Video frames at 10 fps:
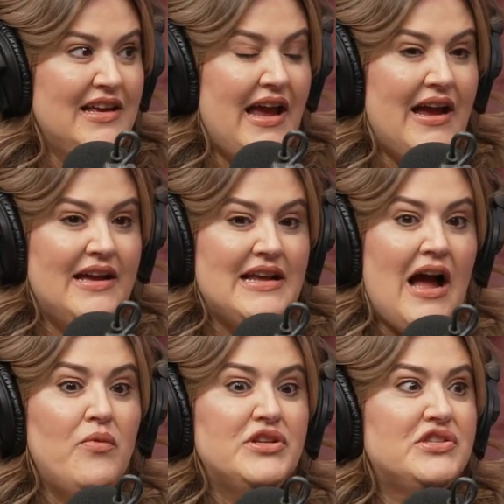And
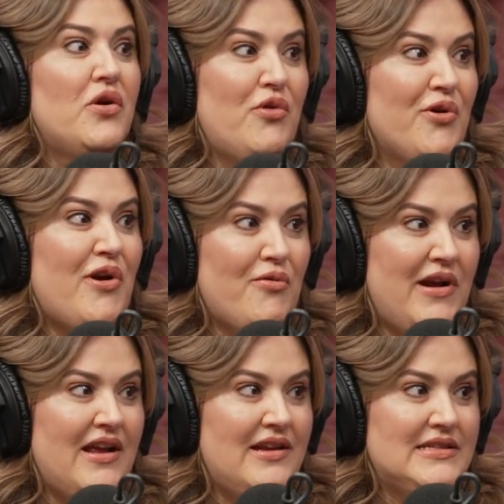I was so hurt
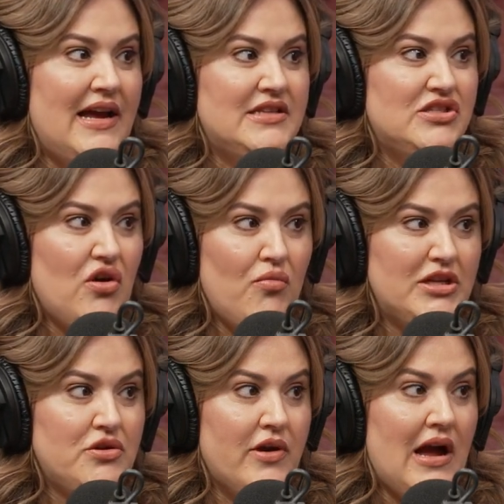already because I had so
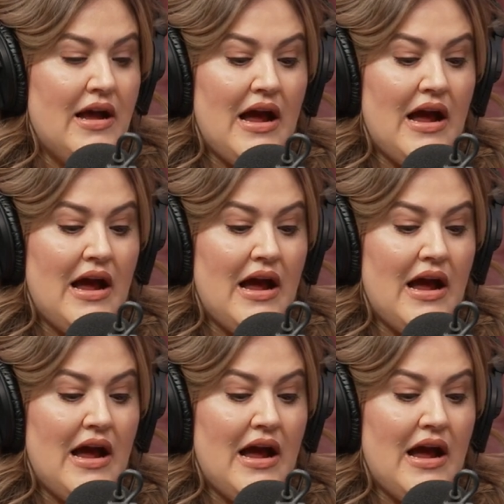much going on.